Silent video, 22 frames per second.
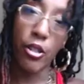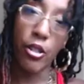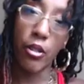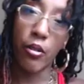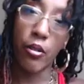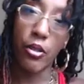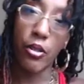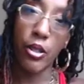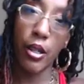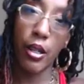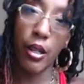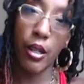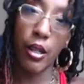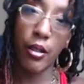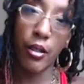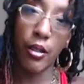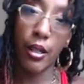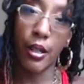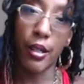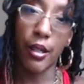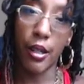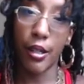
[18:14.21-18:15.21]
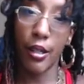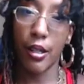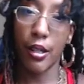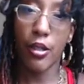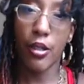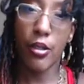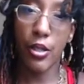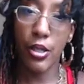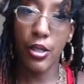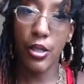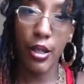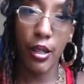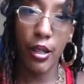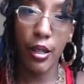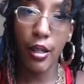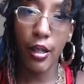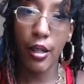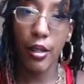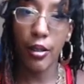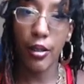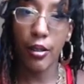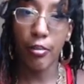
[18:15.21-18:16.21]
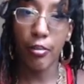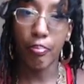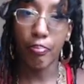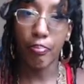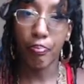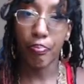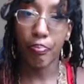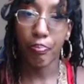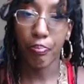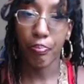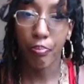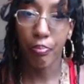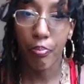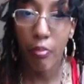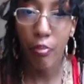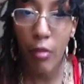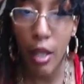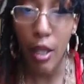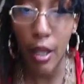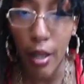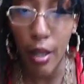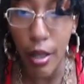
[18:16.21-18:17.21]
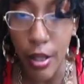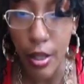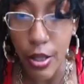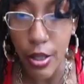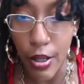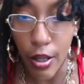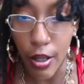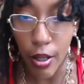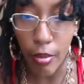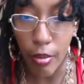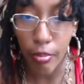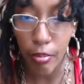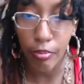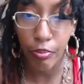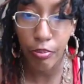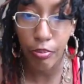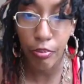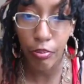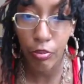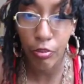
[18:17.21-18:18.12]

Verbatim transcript: in your skin can get in the skin and and um